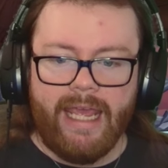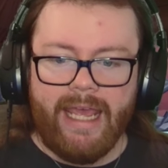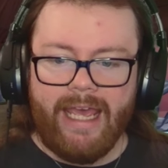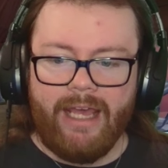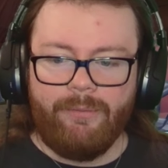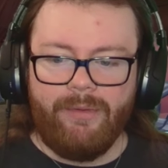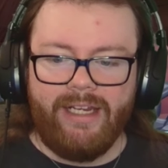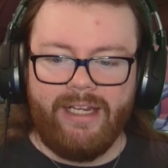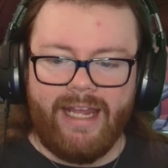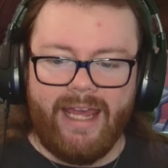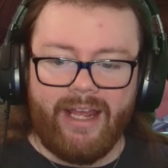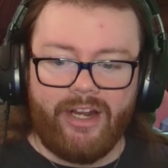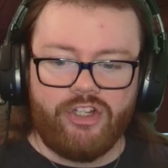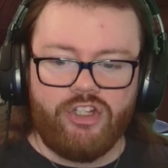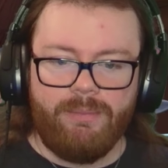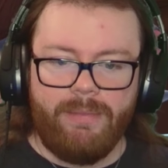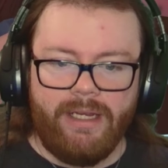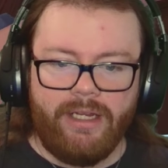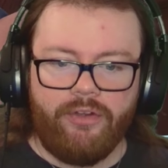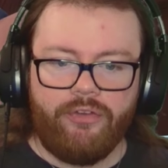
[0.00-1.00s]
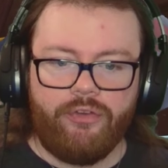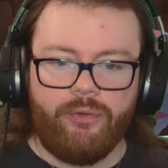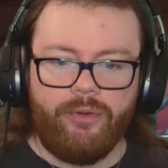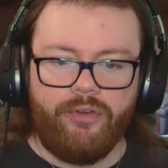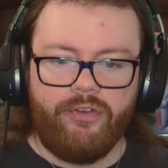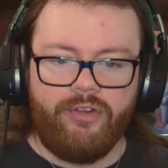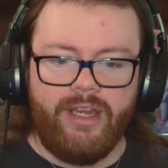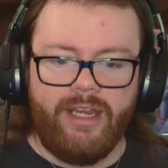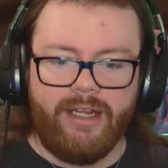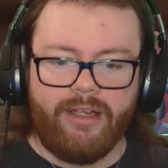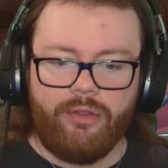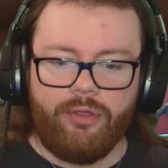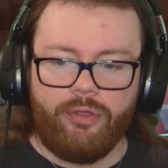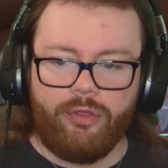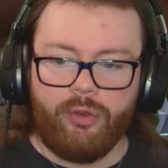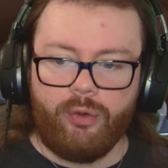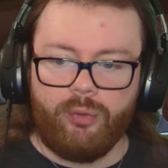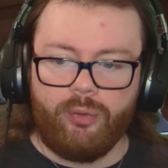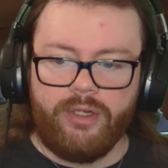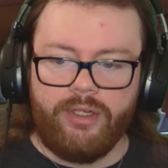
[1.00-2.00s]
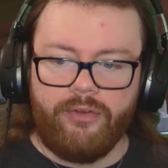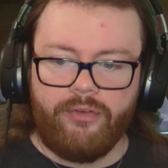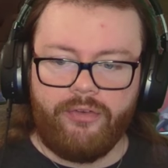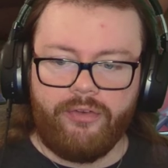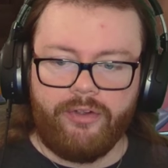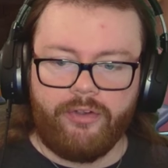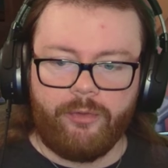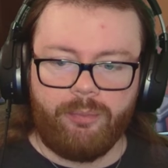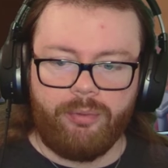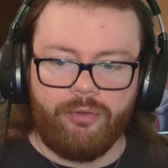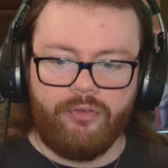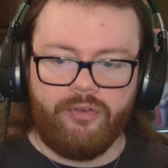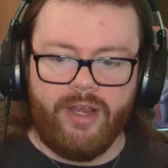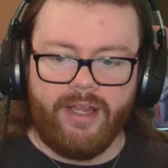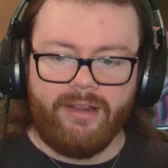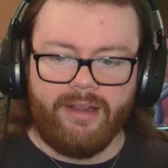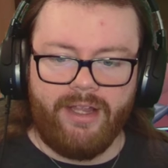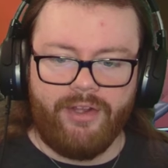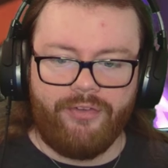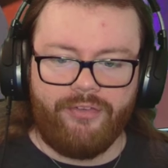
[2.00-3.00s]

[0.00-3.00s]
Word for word: and we can actually make it so we take 36% less